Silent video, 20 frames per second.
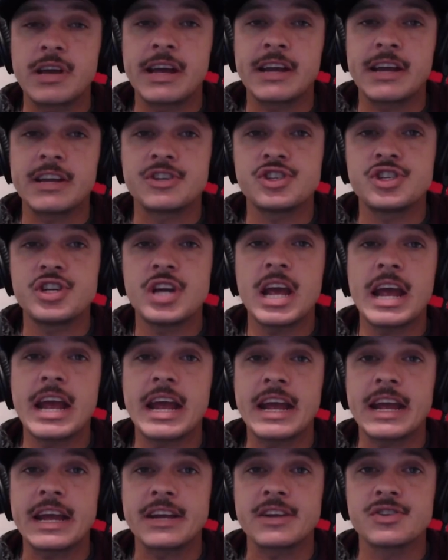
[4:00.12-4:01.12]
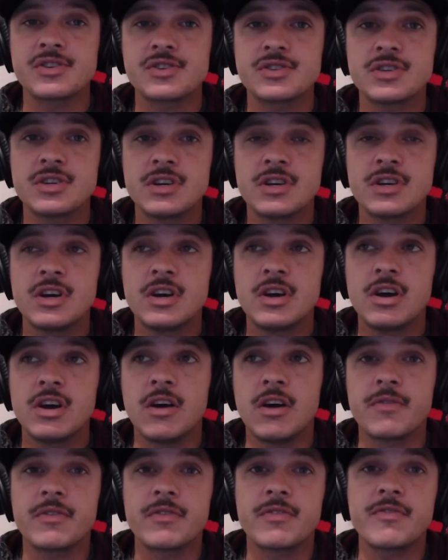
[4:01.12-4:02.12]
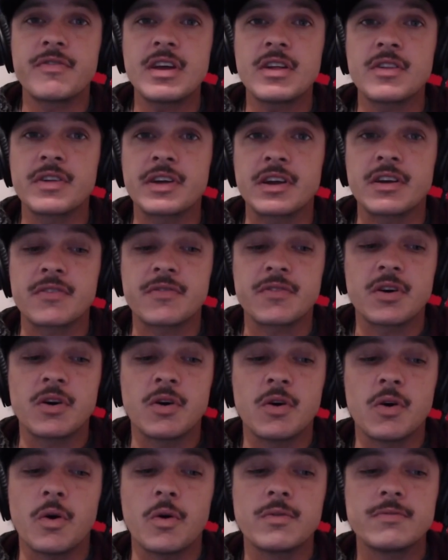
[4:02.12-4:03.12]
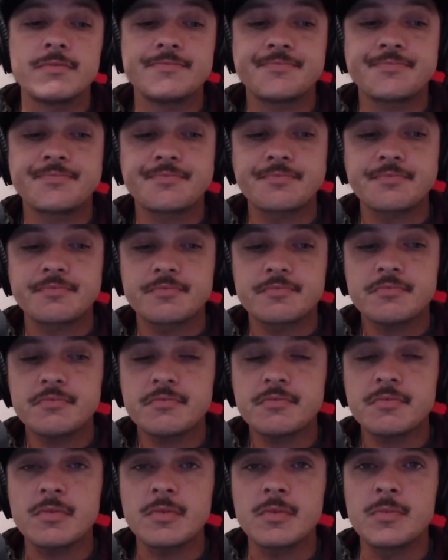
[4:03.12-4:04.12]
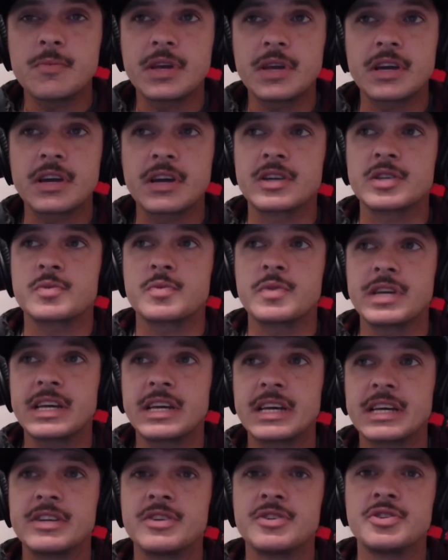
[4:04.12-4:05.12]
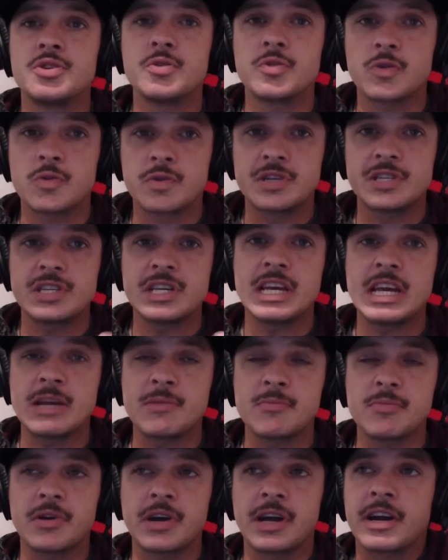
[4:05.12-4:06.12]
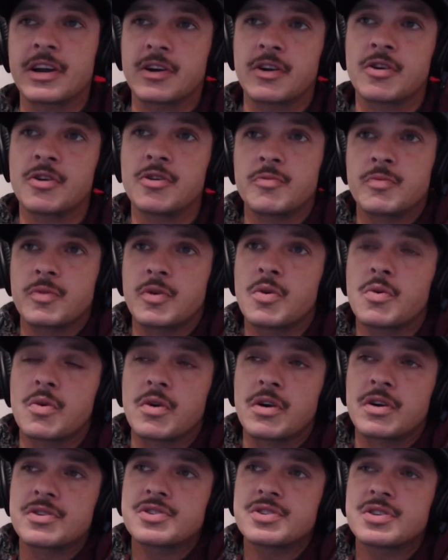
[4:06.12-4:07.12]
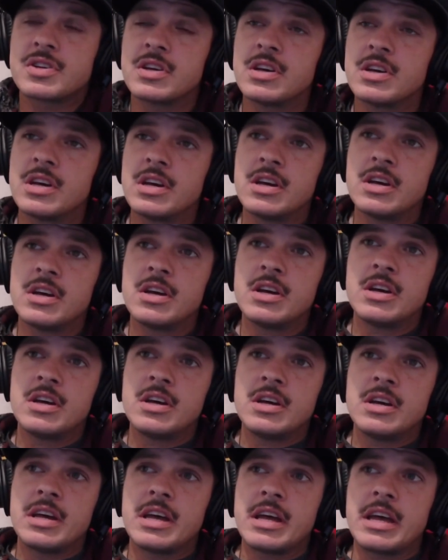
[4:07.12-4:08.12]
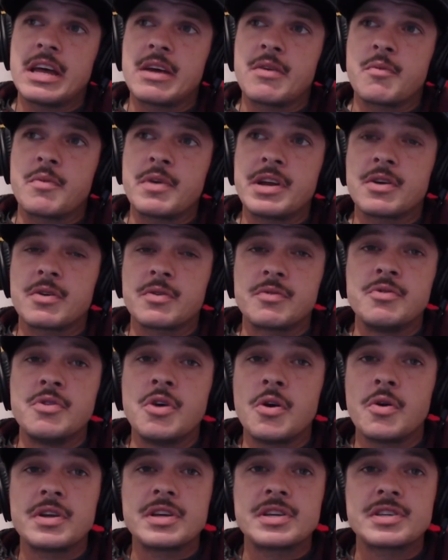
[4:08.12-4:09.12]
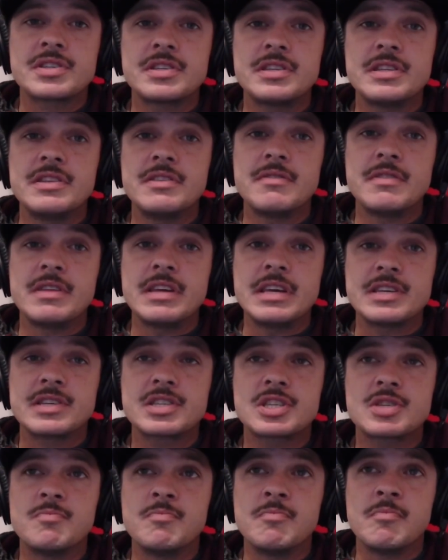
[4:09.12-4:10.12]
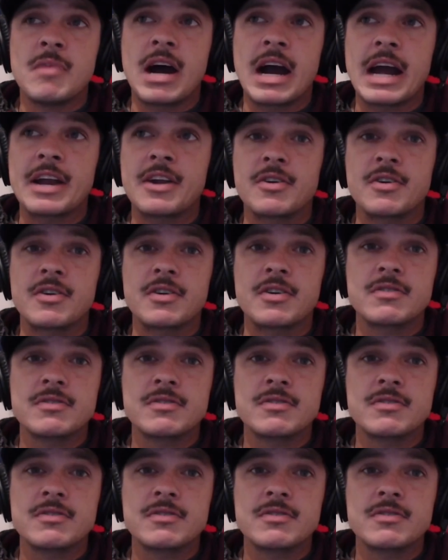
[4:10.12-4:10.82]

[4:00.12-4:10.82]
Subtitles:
a change of the feeling of the hole, because we get into a routine playing our home course and we don't notice these minor